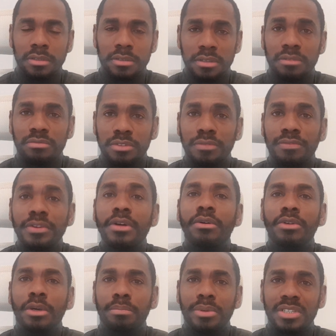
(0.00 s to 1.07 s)
the fuel
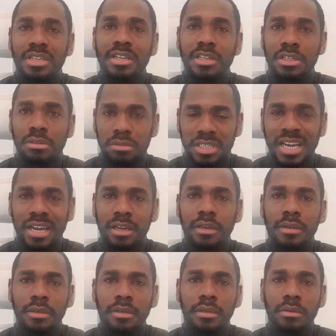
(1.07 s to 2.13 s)
you're putting in your tank,
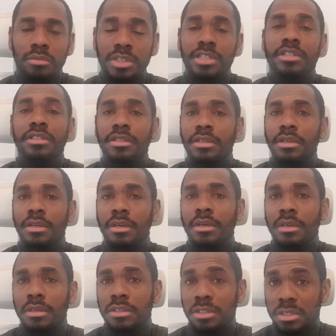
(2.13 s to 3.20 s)
which is
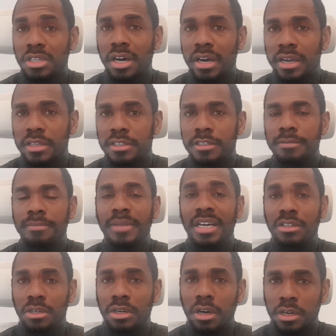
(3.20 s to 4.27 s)
your diet
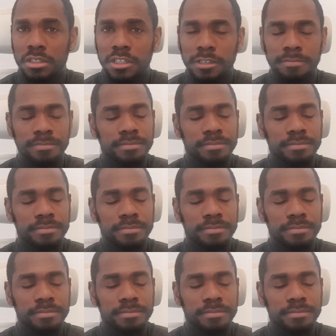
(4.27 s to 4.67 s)
and your gut.